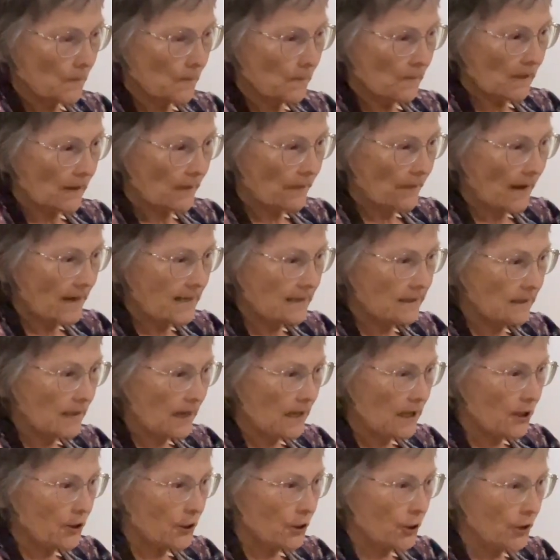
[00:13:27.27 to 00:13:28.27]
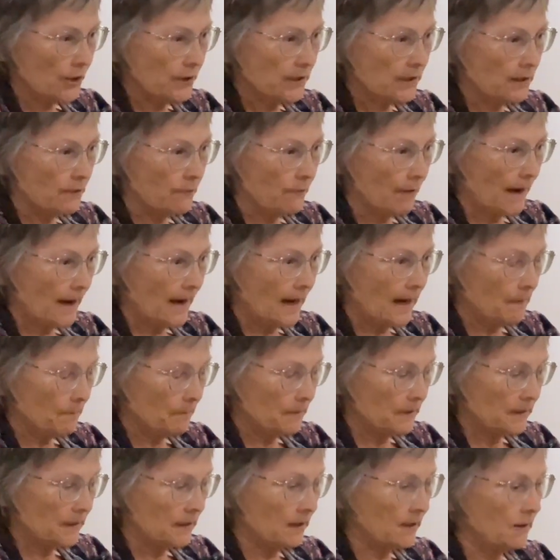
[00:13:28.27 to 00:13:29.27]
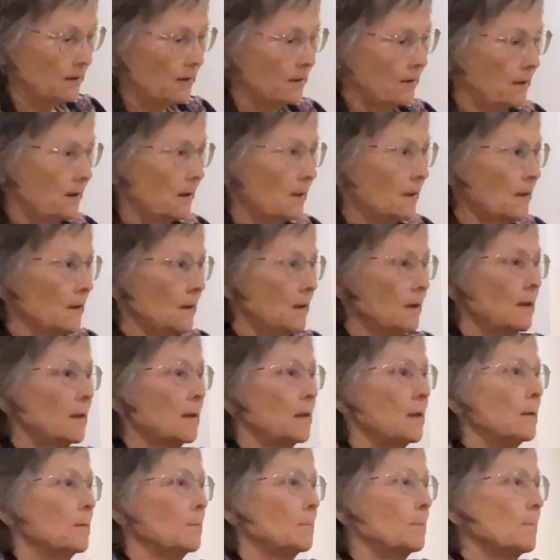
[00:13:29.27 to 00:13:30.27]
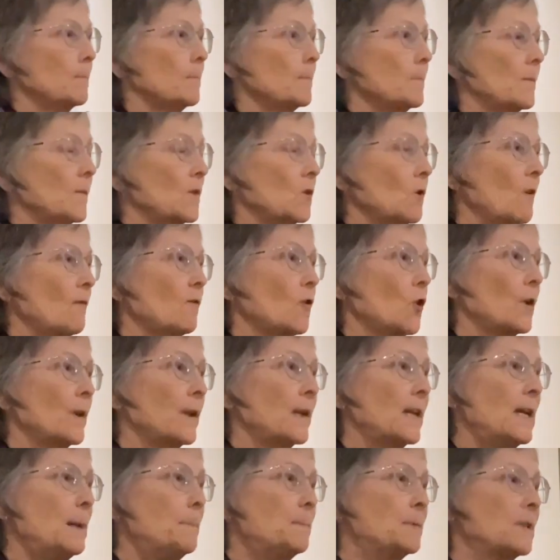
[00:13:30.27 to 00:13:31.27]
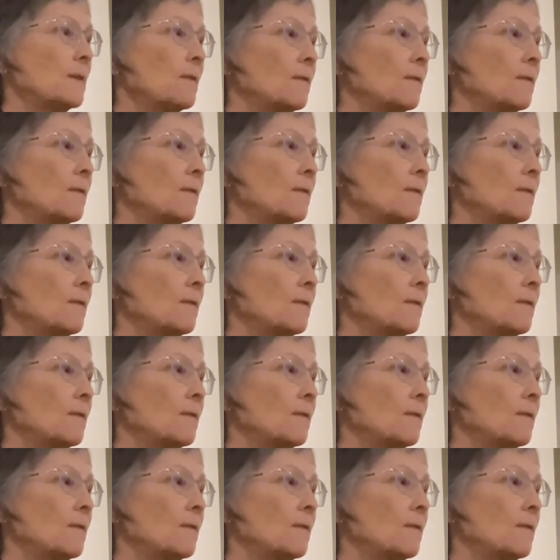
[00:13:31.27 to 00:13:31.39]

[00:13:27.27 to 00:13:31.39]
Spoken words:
And they say 30 grams. So I've got heaps of